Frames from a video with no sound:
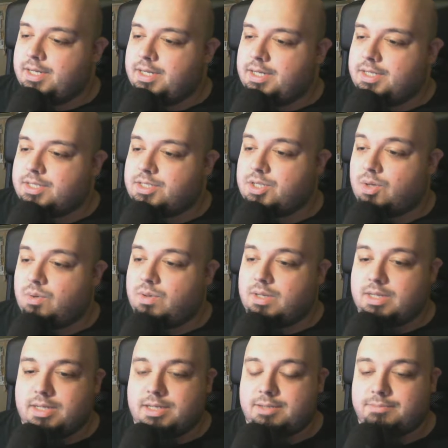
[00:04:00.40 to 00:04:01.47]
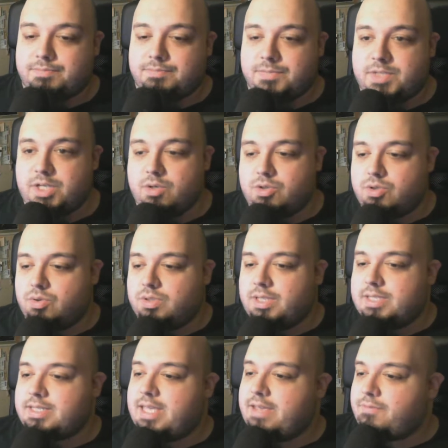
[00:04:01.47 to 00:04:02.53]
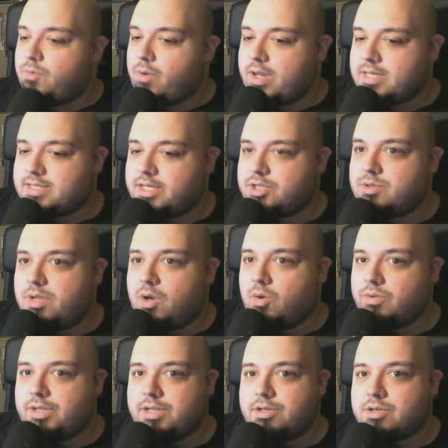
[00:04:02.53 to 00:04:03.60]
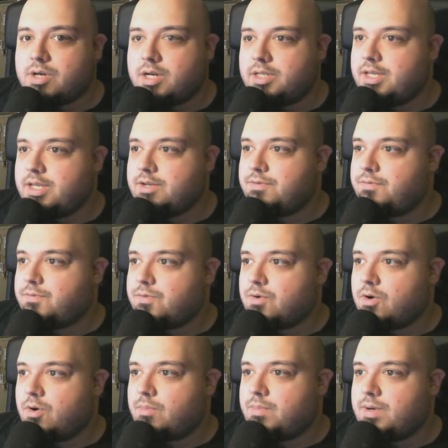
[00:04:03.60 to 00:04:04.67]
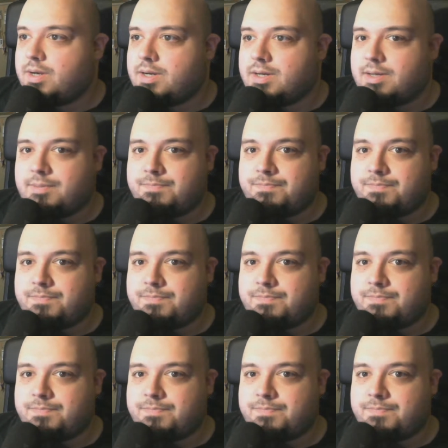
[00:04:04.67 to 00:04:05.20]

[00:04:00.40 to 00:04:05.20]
So uh, see you soon. This giveaway is actually only running from. Um,